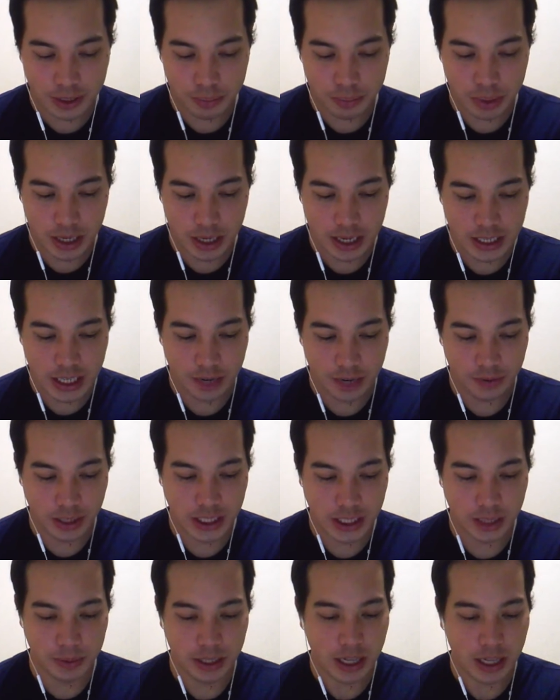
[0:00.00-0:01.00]
but definitely
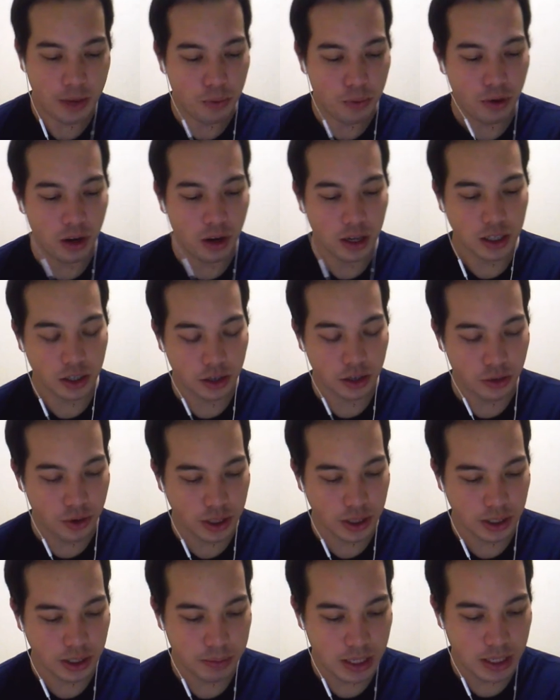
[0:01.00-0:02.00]
something that Warlocks are going
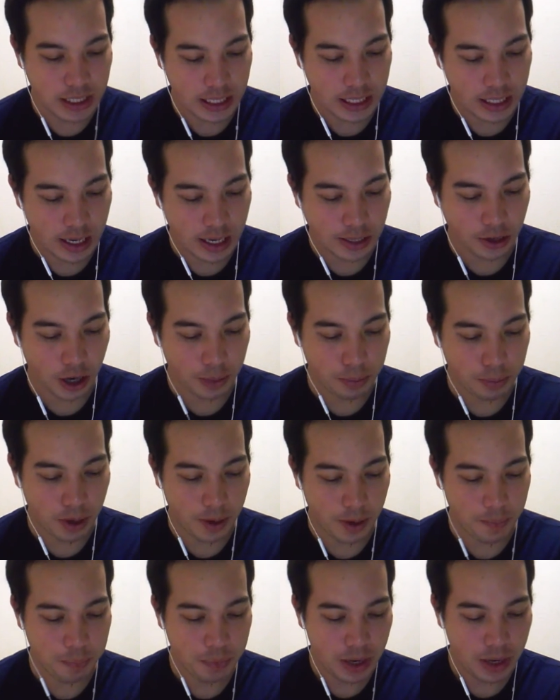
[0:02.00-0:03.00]
to miss in that Dark Bomb